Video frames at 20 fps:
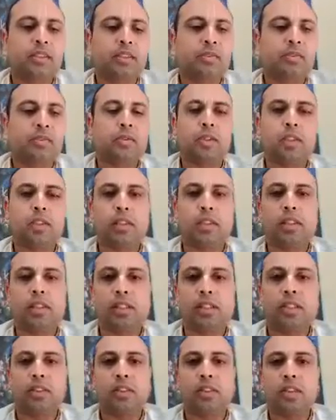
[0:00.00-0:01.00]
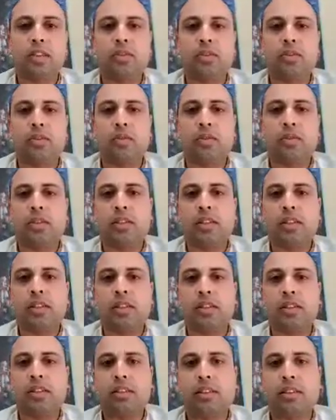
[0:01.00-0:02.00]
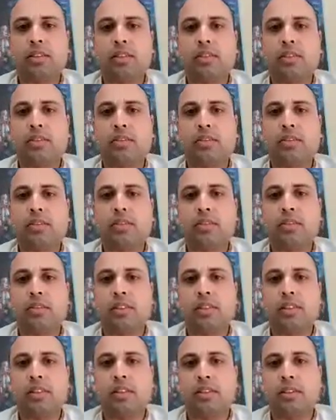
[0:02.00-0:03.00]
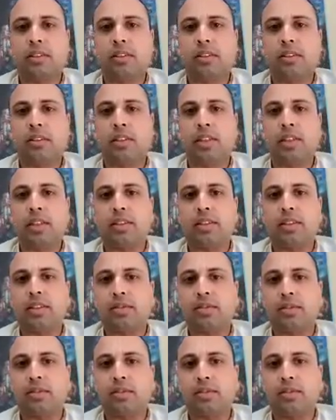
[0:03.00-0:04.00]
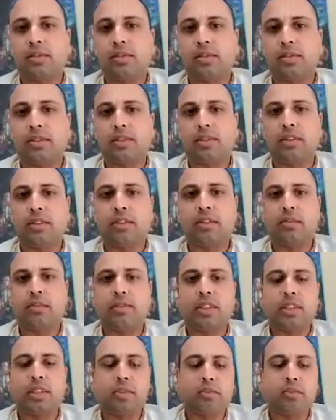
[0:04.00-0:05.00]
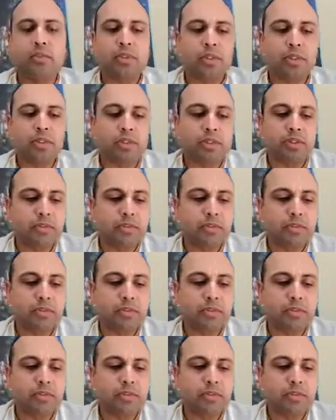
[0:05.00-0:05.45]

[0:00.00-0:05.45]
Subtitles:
where Haridas Thakur was chanting his 3 lakhs of names.